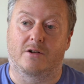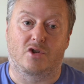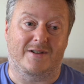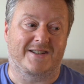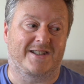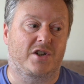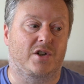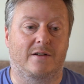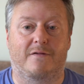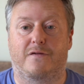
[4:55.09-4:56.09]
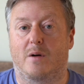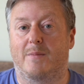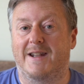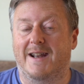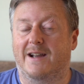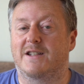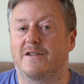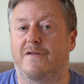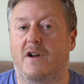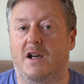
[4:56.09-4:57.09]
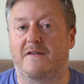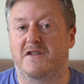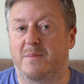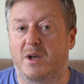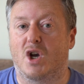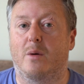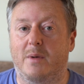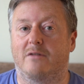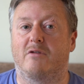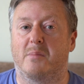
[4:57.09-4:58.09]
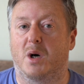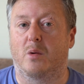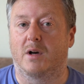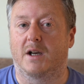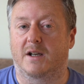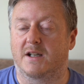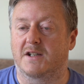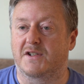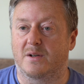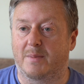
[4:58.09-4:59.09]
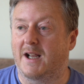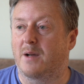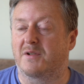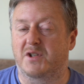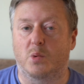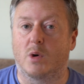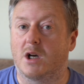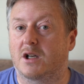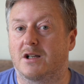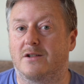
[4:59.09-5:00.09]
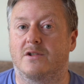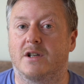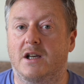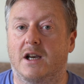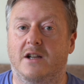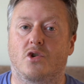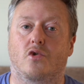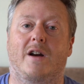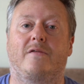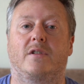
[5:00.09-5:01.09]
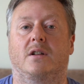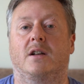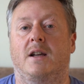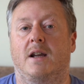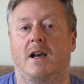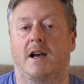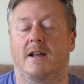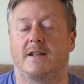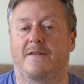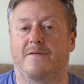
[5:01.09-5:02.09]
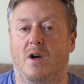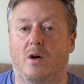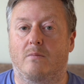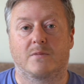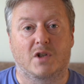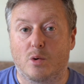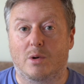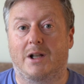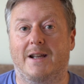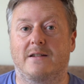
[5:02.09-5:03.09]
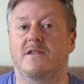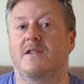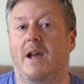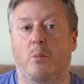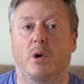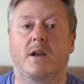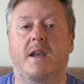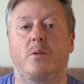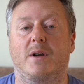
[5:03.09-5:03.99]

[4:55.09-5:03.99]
transition from the 9 to 5 to becoming a remote worker. So being able to work and travel. And I've got 2 clients that I'm working